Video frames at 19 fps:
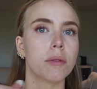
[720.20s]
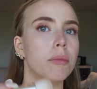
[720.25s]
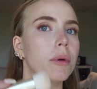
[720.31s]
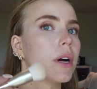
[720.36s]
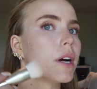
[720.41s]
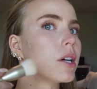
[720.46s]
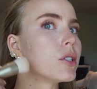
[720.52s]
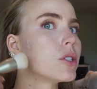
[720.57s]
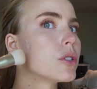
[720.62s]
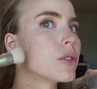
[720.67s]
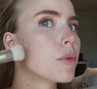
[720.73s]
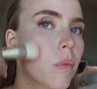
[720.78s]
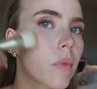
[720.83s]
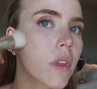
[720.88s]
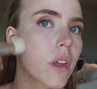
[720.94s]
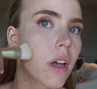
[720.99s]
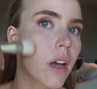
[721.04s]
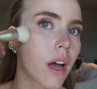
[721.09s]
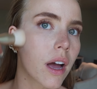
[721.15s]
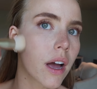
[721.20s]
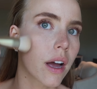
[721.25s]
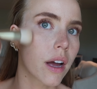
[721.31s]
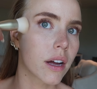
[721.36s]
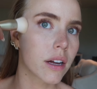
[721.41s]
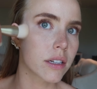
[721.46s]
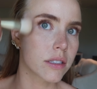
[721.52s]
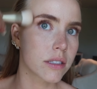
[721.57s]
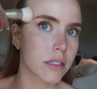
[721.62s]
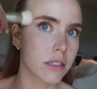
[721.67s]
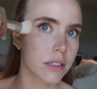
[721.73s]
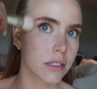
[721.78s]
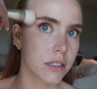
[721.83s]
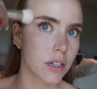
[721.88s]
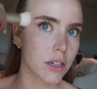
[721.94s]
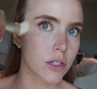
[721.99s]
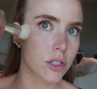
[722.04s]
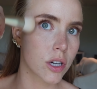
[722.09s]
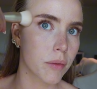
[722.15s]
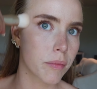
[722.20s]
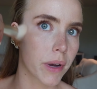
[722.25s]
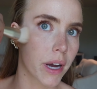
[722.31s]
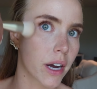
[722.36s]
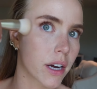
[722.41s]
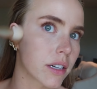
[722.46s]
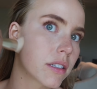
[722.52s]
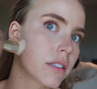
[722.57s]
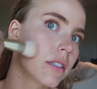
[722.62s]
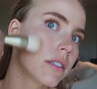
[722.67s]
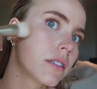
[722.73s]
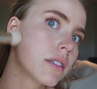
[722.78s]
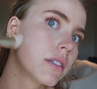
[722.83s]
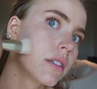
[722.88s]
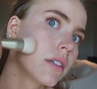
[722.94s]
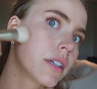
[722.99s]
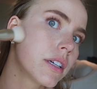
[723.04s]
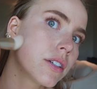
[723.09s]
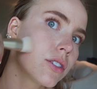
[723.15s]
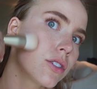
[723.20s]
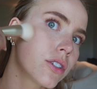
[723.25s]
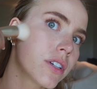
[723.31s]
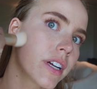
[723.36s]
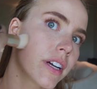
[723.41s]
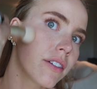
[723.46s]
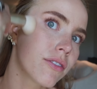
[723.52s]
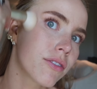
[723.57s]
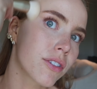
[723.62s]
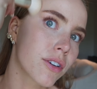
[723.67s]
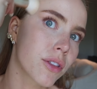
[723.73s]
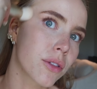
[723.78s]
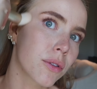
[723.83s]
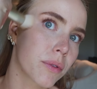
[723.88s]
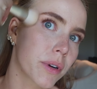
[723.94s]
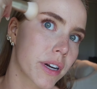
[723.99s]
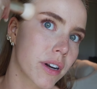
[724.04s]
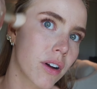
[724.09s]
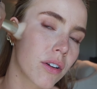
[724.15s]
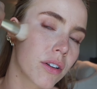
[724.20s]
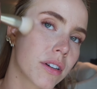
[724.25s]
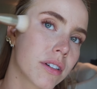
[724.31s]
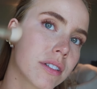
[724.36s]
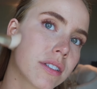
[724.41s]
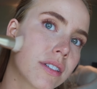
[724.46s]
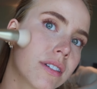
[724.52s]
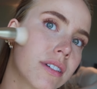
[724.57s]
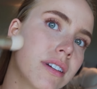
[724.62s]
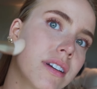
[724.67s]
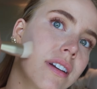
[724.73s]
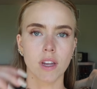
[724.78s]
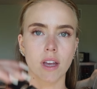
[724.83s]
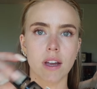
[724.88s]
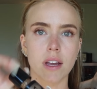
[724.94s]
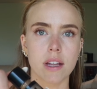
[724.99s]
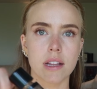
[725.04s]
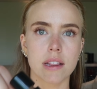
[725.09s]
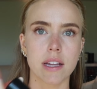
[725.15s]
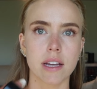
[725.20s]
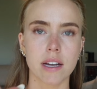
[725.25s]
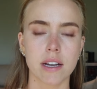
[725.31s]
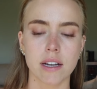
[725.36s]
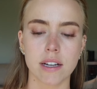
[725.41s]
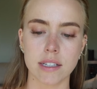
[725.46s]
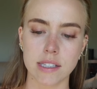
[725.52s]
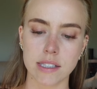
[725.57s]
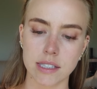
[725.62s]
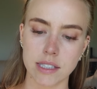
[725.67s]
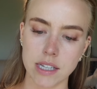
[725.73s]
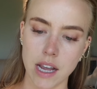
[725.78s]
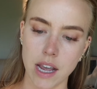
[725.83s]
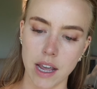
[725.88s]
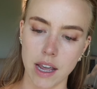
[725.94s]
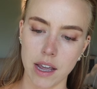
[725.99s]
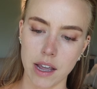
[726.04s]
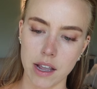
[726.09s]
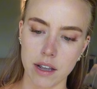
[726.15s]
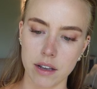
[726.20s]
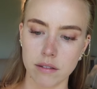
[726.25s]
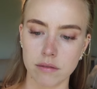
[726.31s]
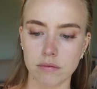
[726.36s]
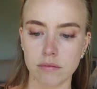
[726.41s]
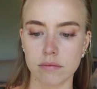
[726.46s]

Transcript: brush at TJ Maxx yesterday for $3, and then Say